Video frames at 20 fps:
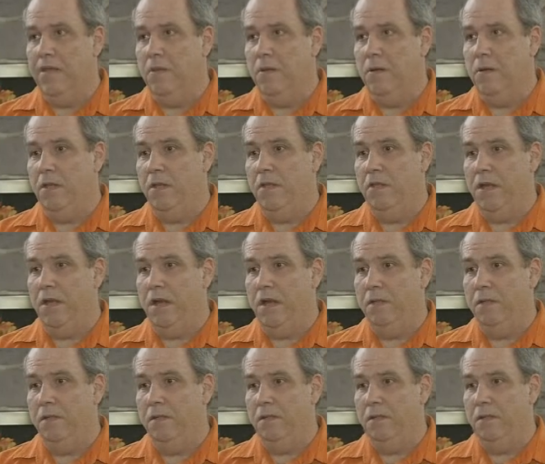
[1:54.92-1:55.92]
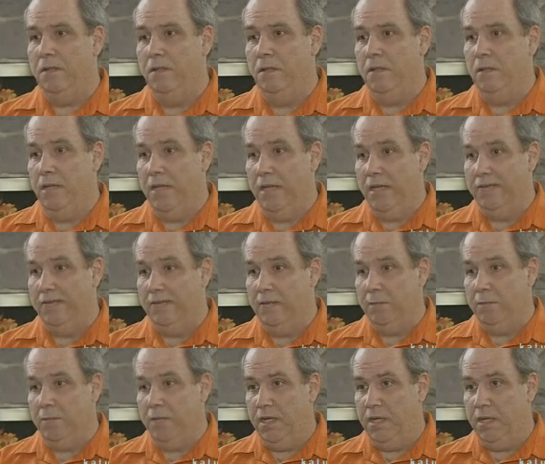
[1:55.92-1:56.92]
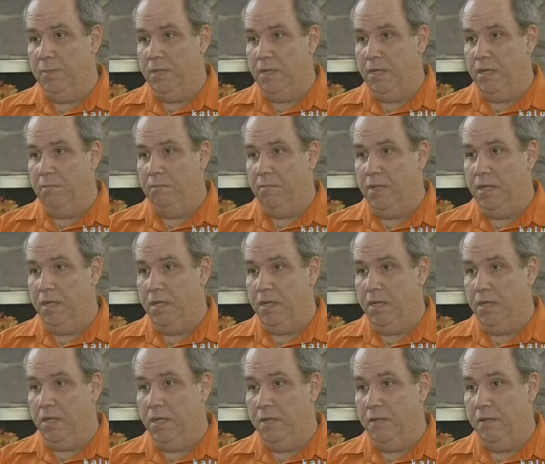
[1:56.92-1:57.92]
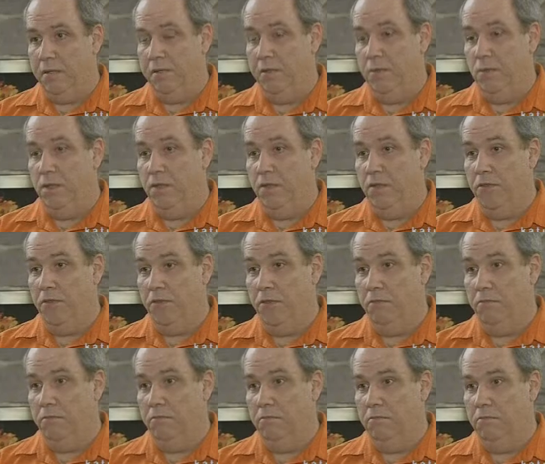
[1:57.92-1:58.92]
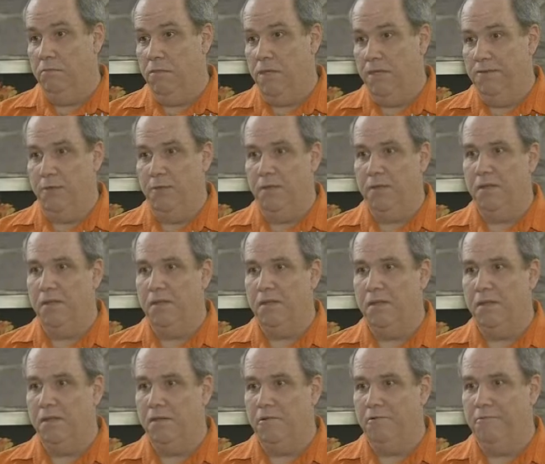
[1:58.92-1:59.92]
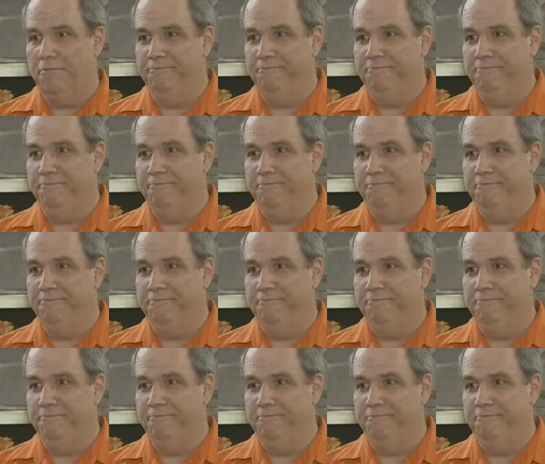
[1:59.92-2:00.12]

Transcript: had 30000 left to pay me by August 12th of 06.